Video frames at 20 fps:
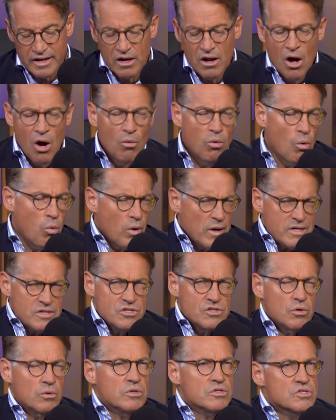Dead? Well, what
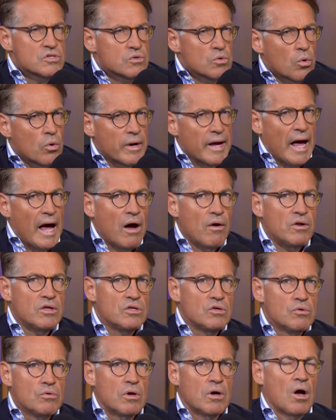is your story? How do
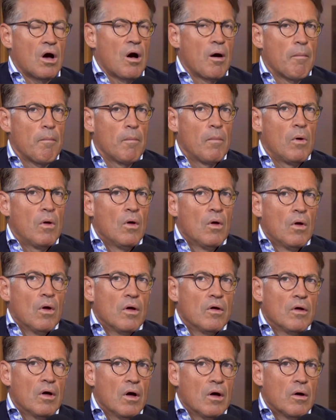you come
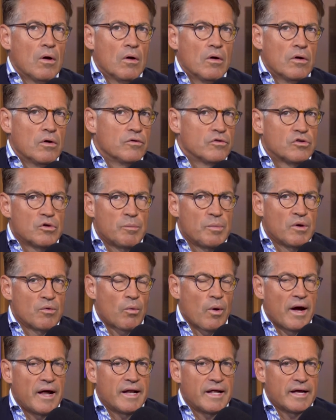to be
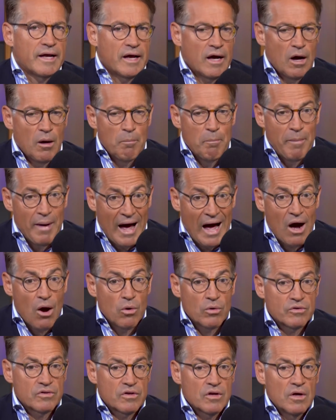writing
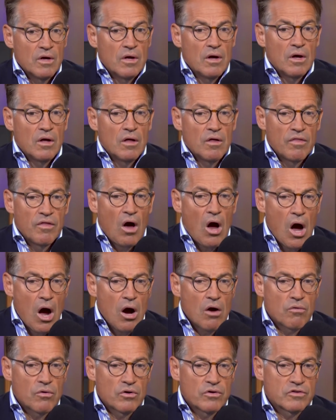about the
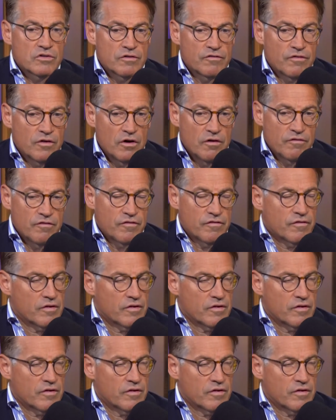horrors of